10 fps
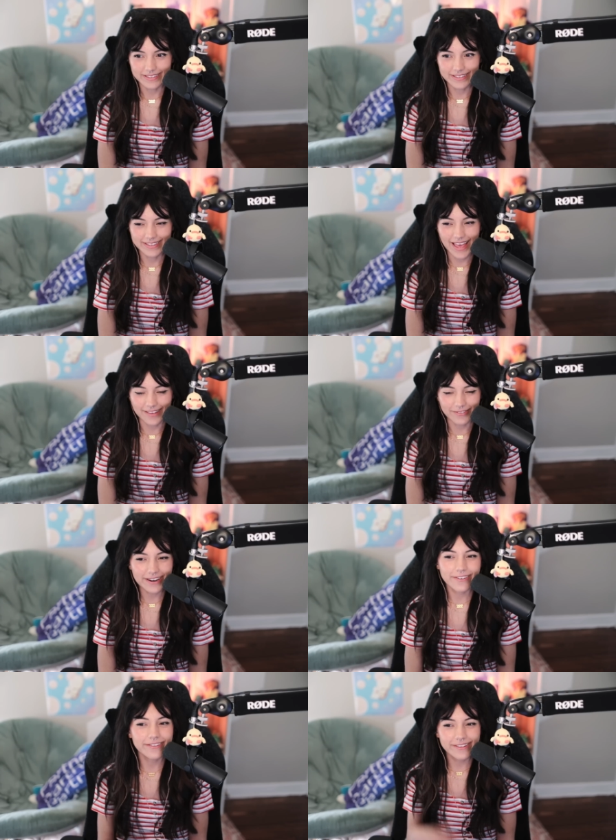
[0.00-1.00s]
Yeah,
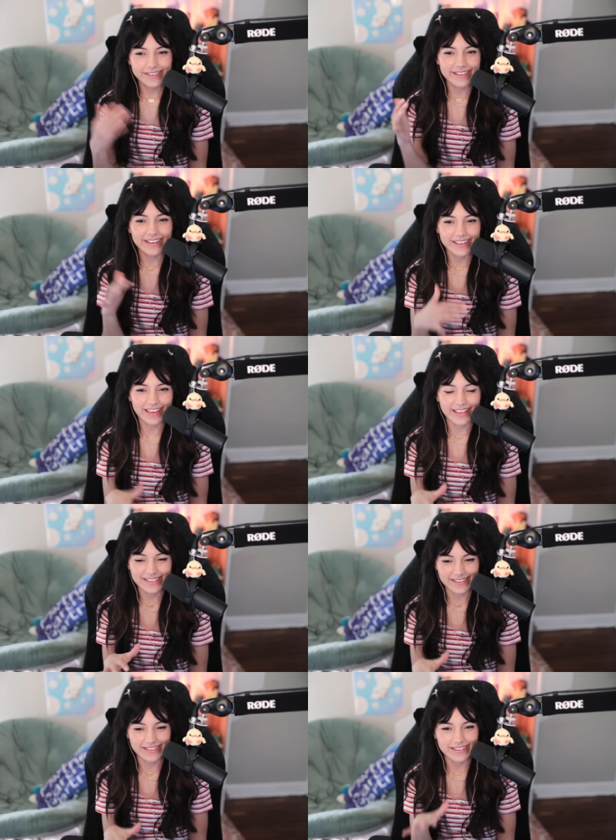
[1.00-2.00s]
Wrecker looks like he
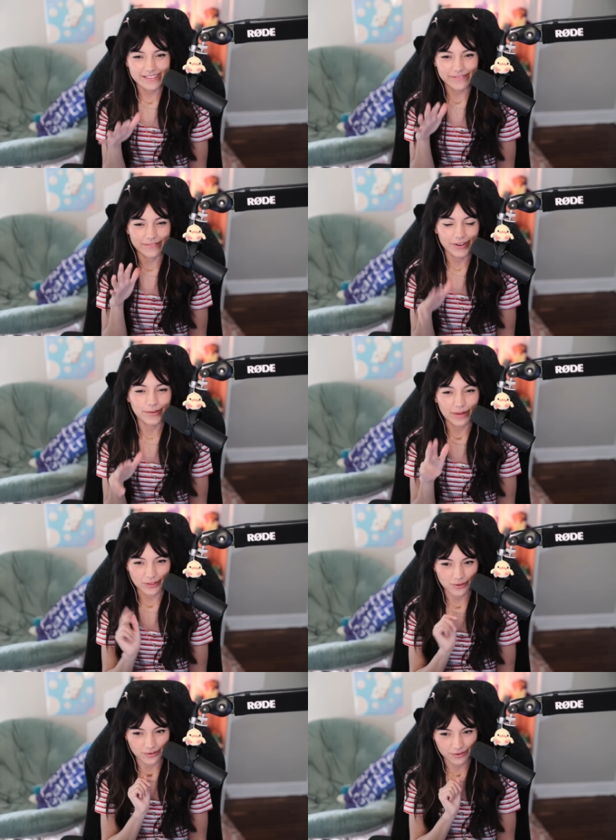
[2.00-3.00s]
has this very
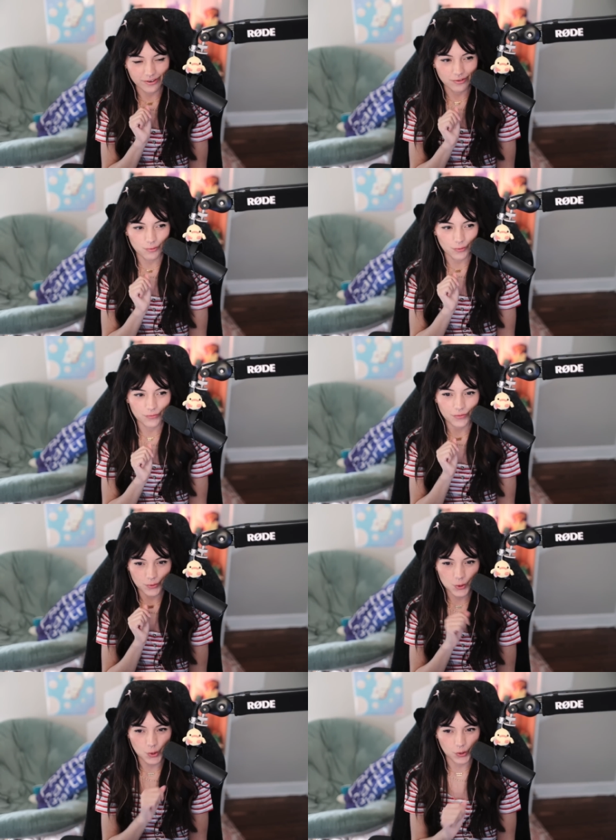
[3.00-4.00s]
much under control,
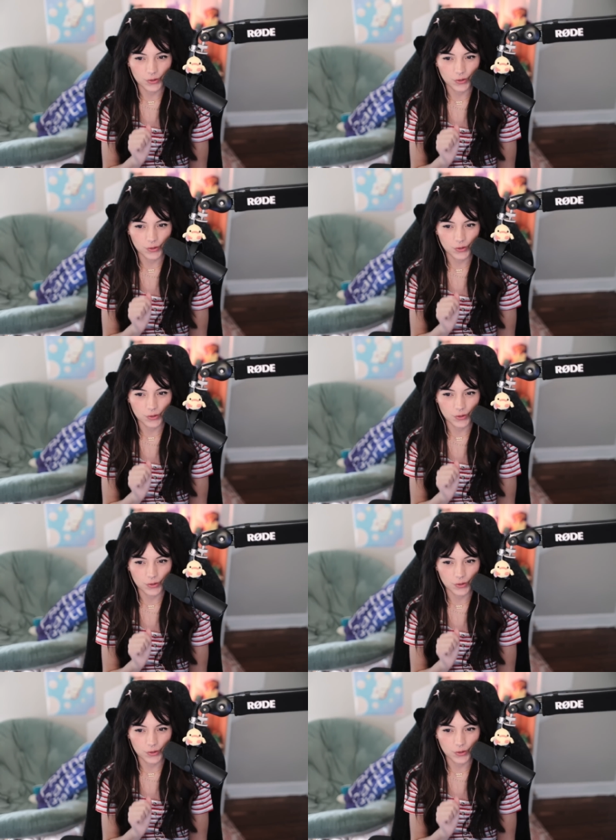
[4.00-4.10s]
for sure.